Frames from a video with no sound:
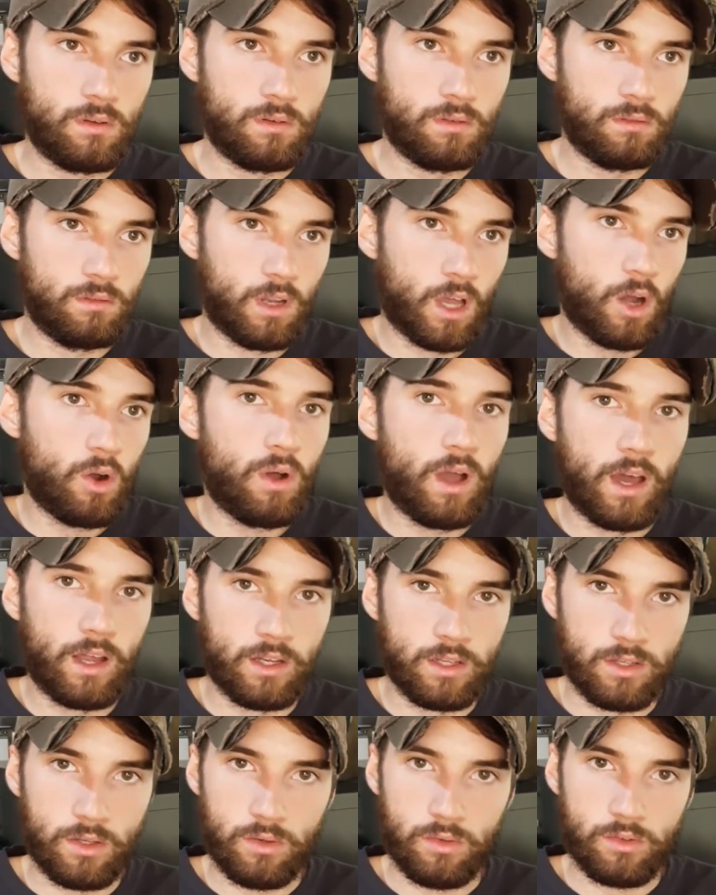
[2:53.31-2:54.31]
know how to
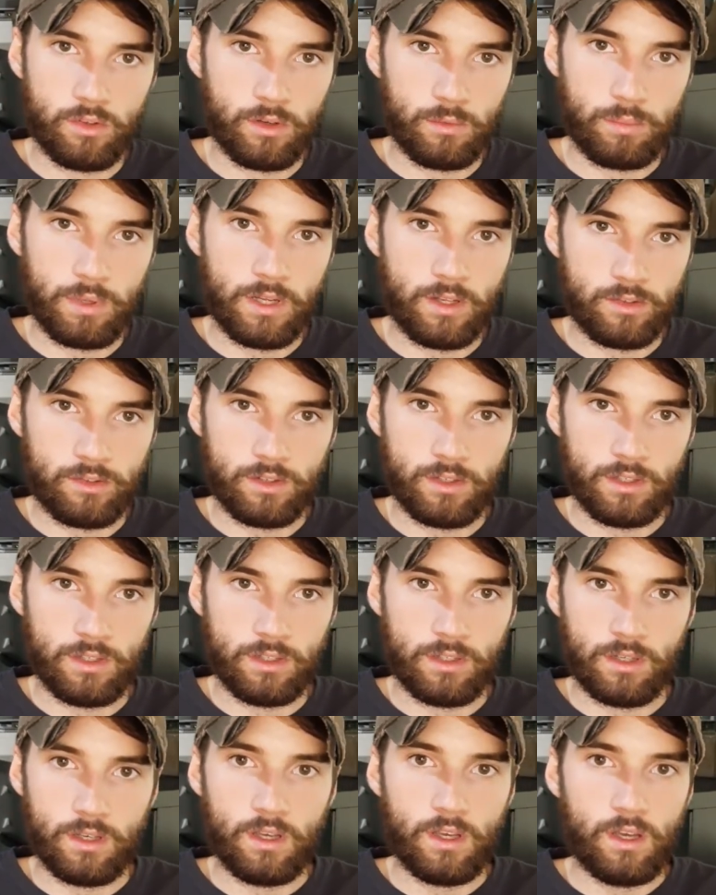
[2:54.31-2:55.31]
use in a
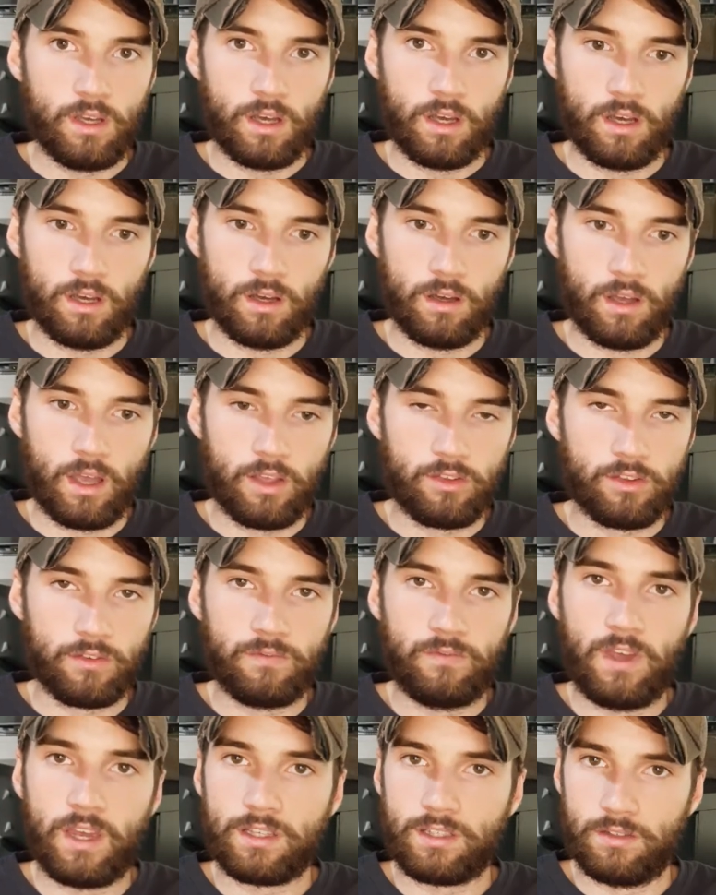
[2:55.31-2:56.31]
PC as
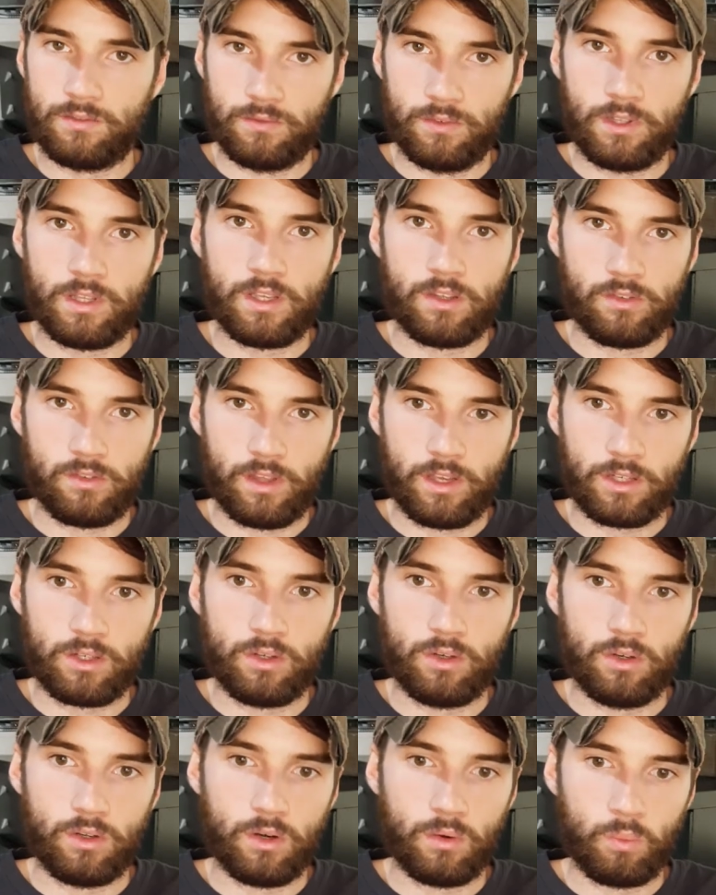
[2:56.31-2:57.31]
effectively as they
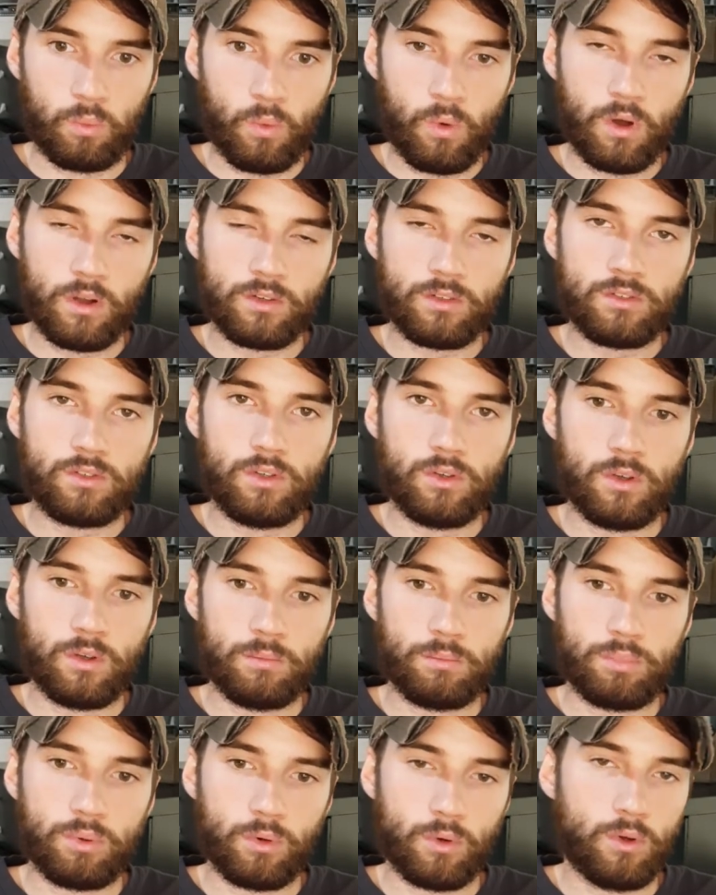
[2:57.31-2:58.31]
could, or want to
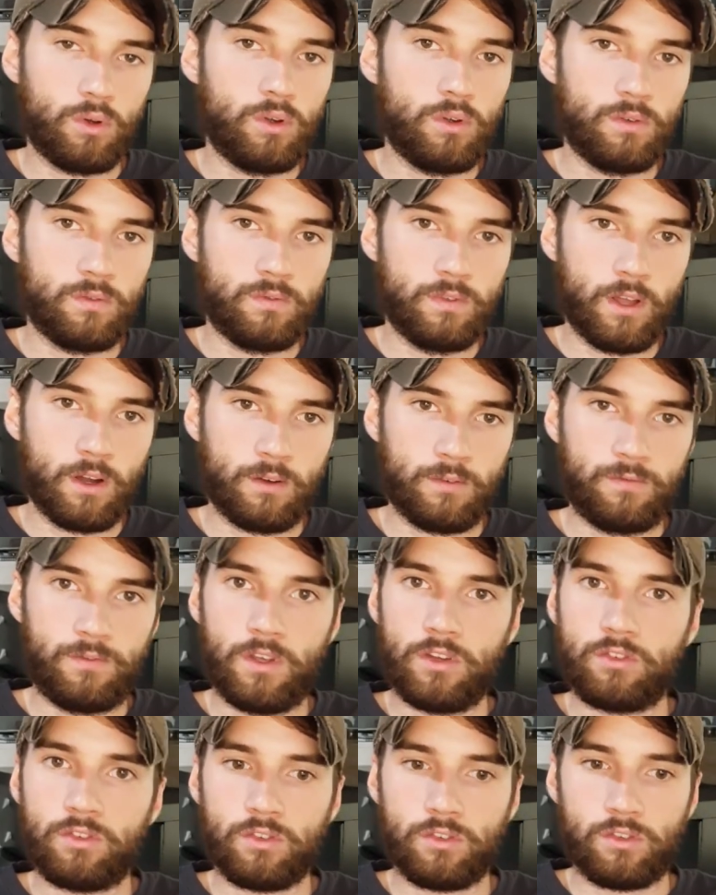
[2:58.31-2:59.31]
improve their
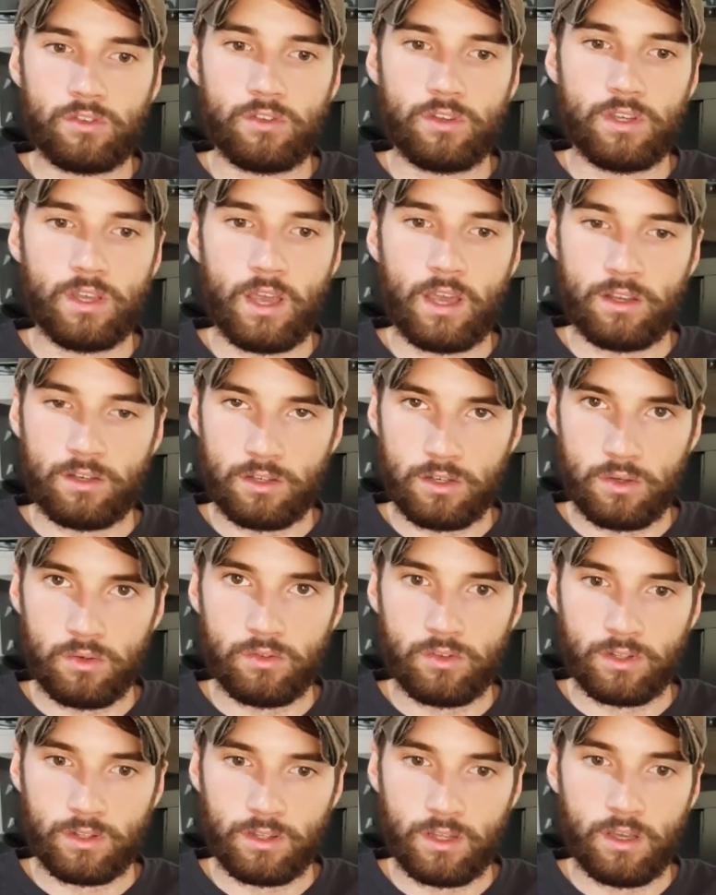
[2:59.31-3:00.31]
efficiency at
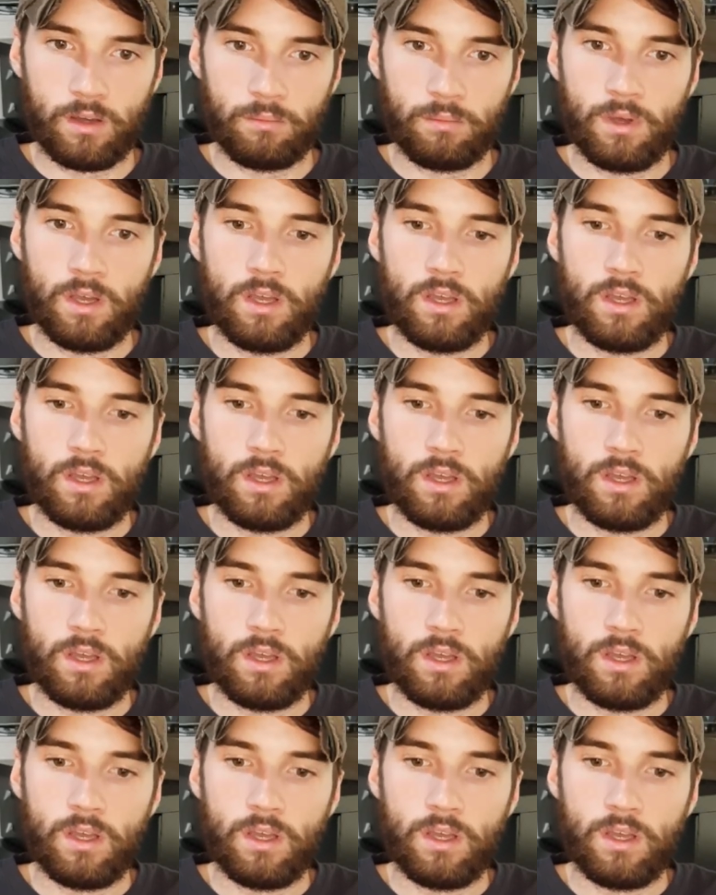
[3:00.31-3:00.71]
using them.